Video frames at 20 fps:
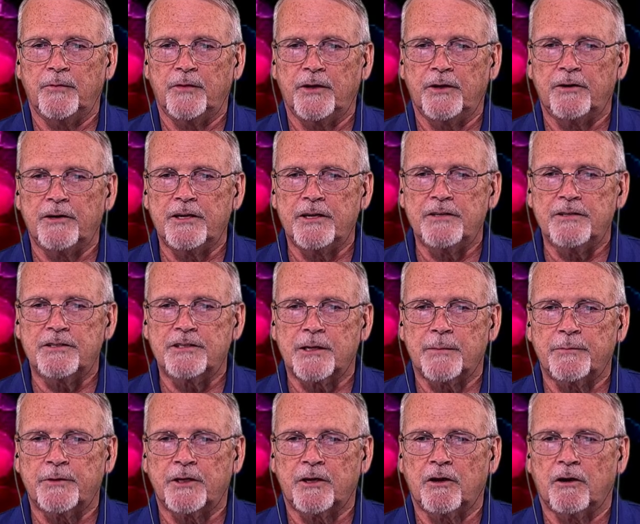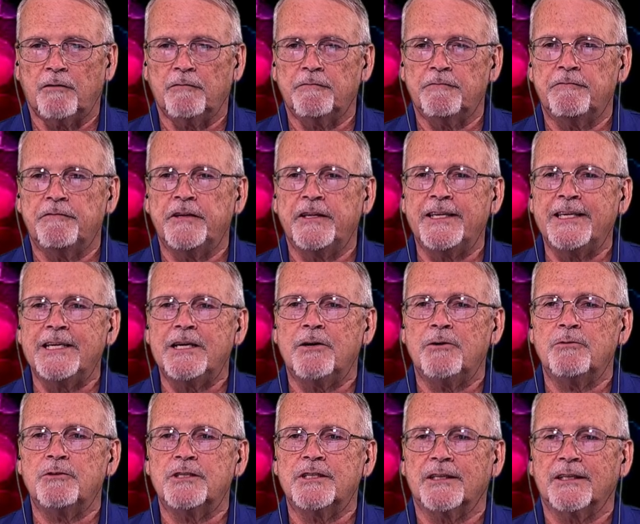there is something called
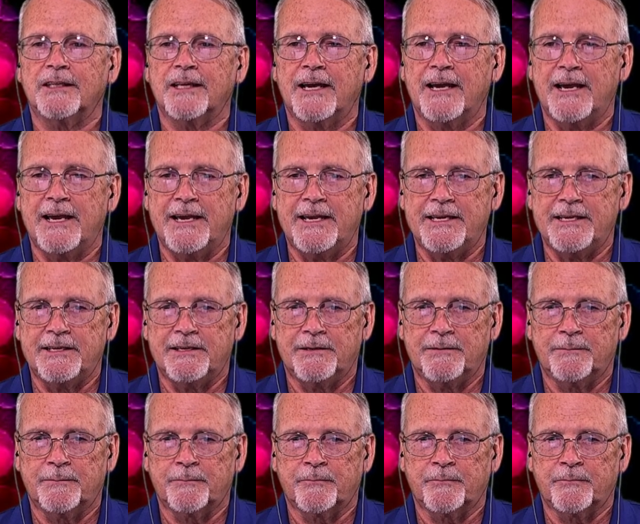video delay